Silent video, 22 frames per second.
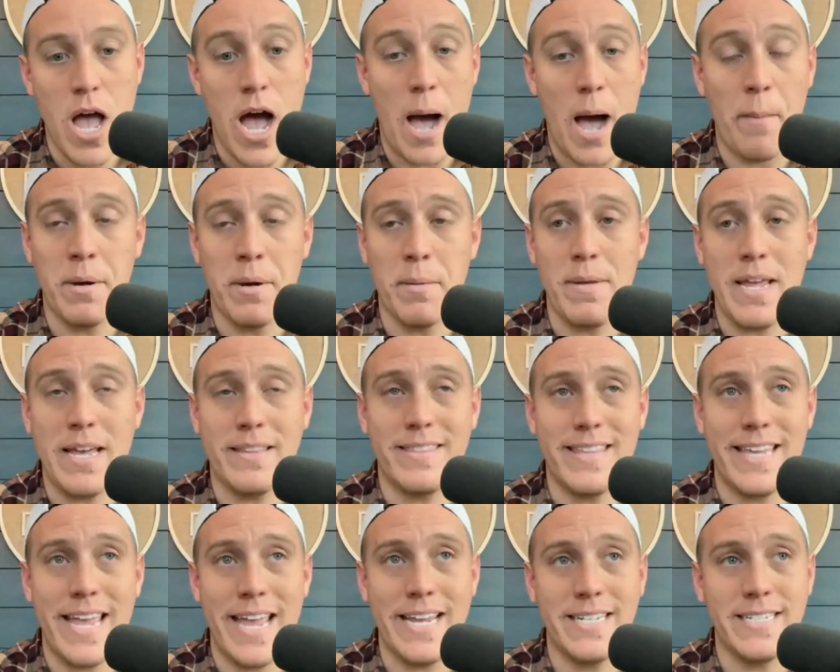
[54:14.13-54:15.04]
I'm going to be
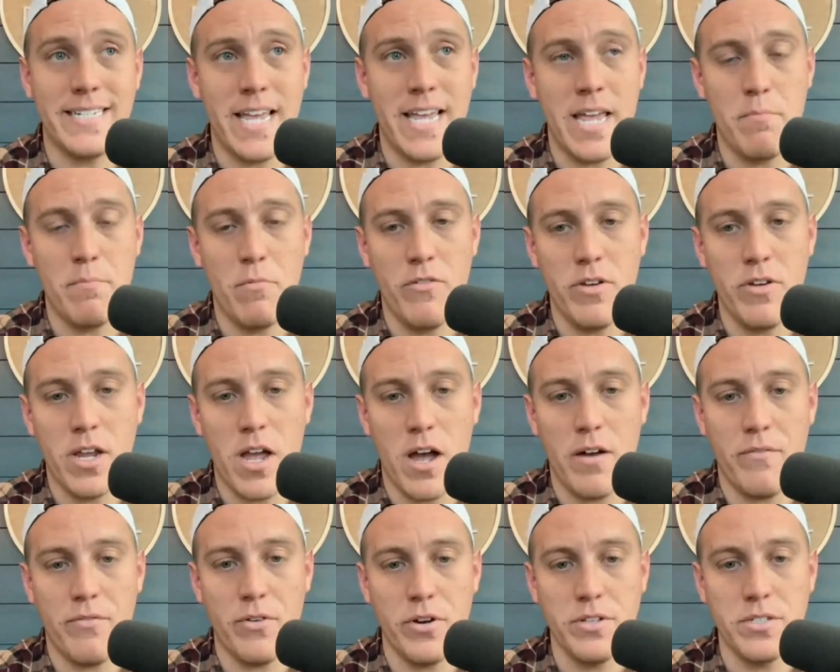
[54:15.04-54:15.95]
at the ATA Moving
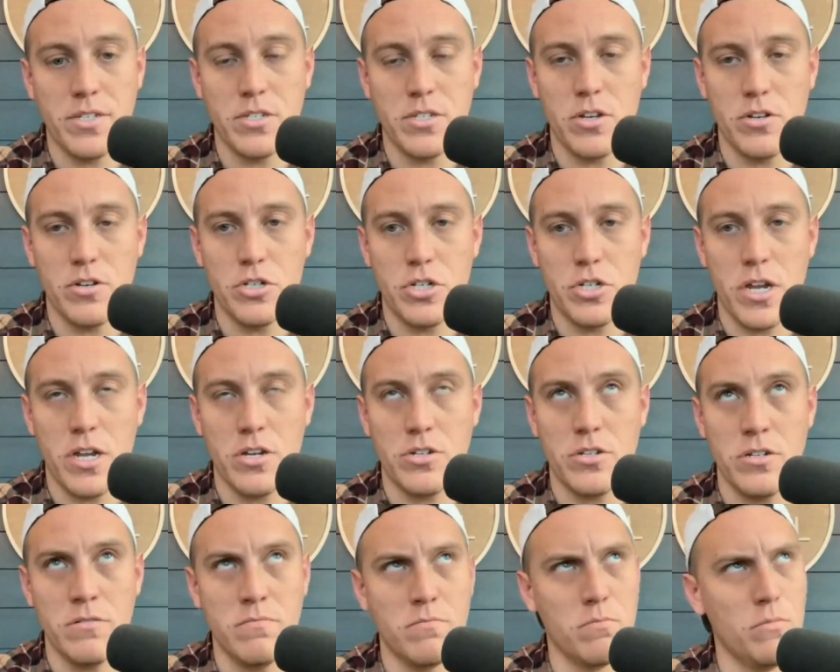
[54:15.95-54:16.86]
Conference
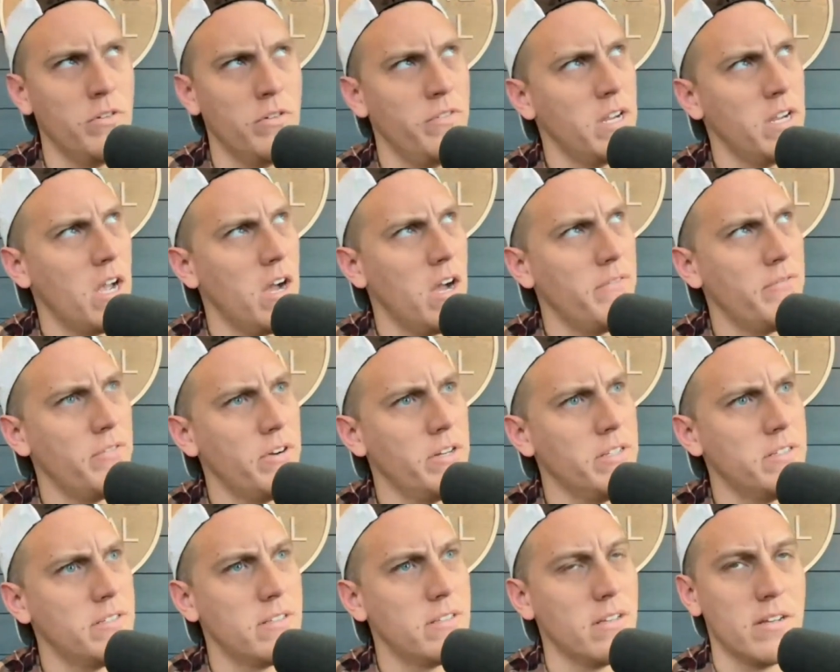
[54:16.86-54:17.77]
Association,
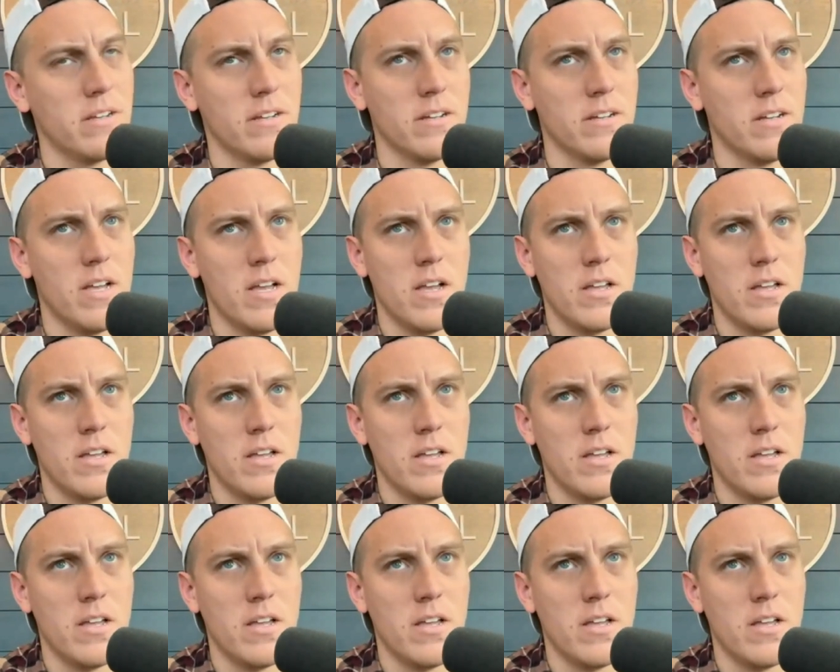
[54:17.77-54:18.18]
the